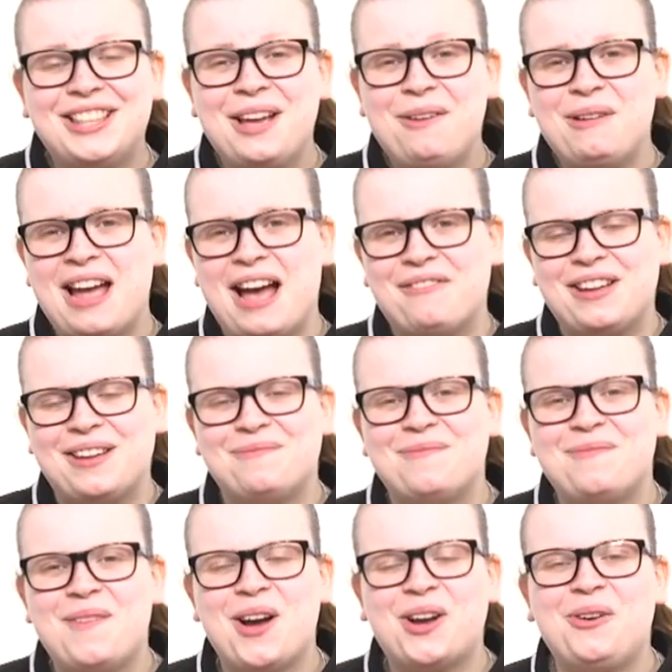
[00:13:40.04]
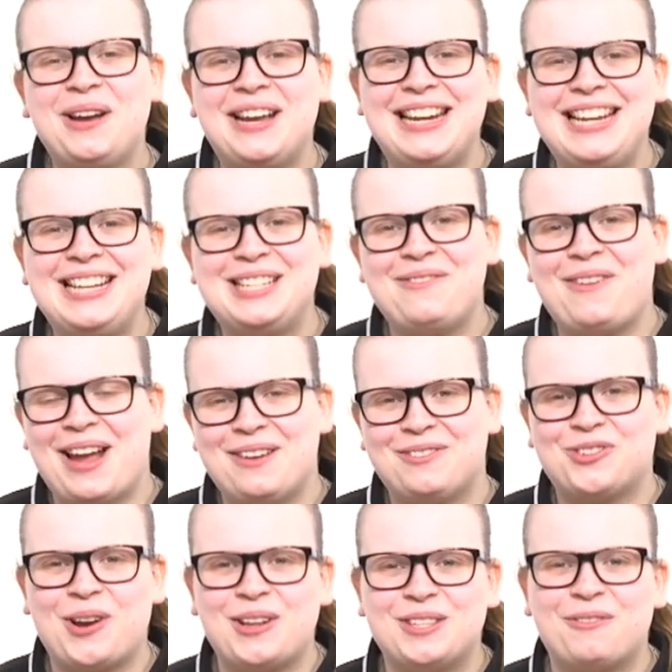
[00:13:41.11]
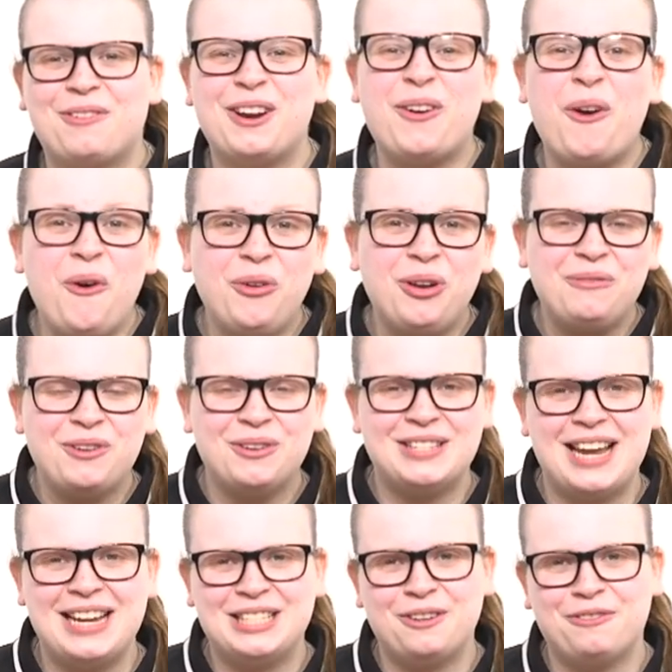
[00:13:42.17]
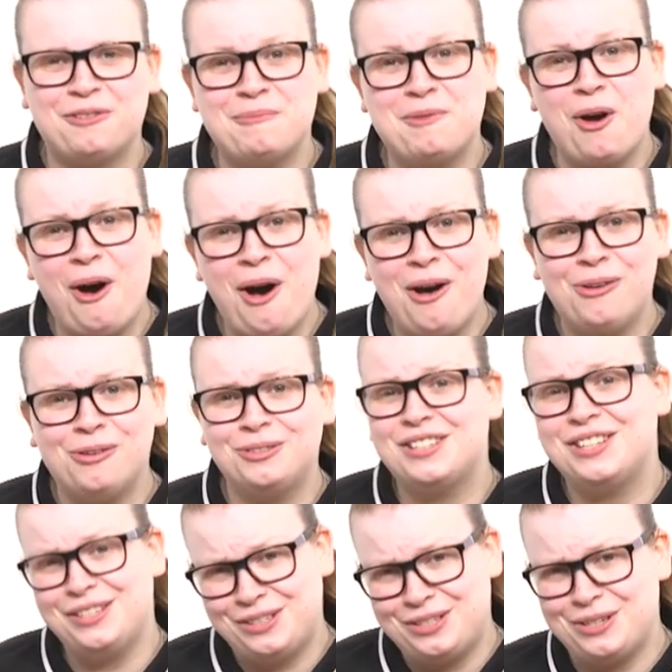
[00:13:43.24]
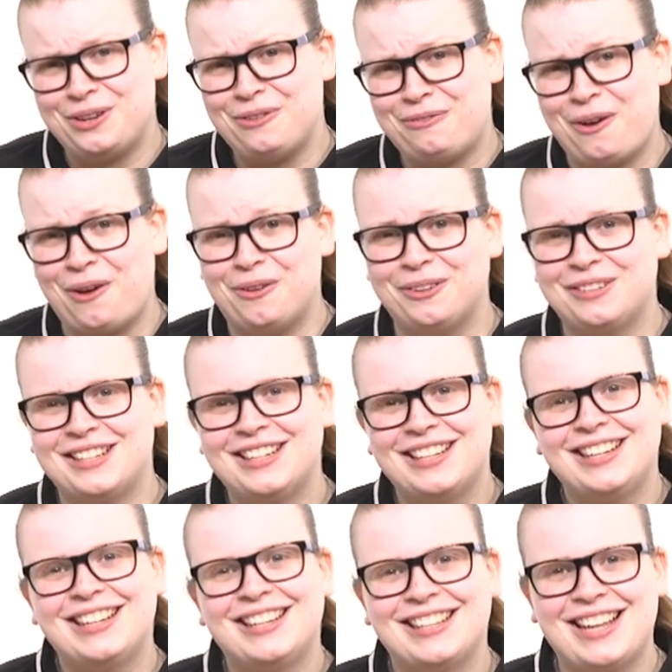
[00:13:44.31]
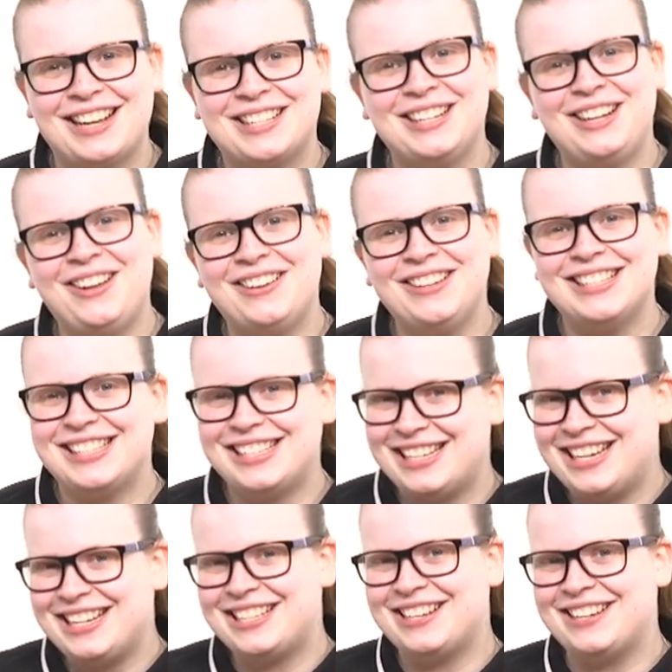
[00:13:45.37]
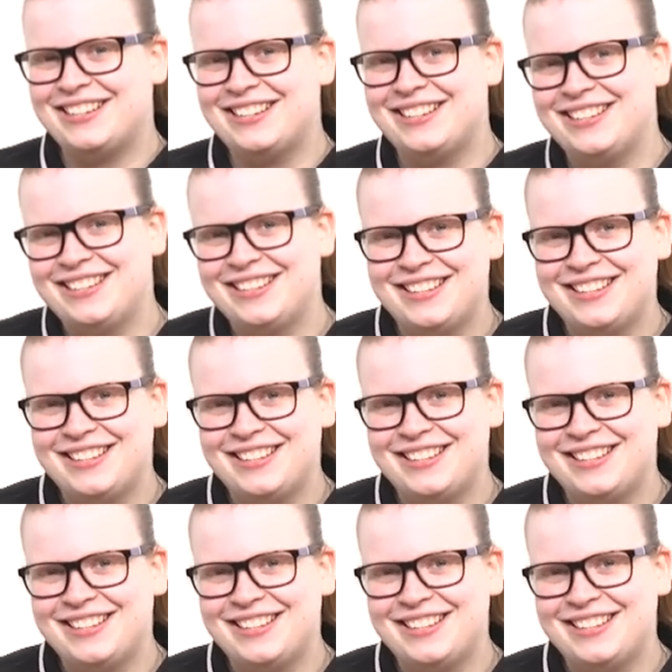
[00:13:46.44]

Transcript: there we have it, a quick and easy way of transferring all of your data from your old to your fold. Thanks a lot. See you soon.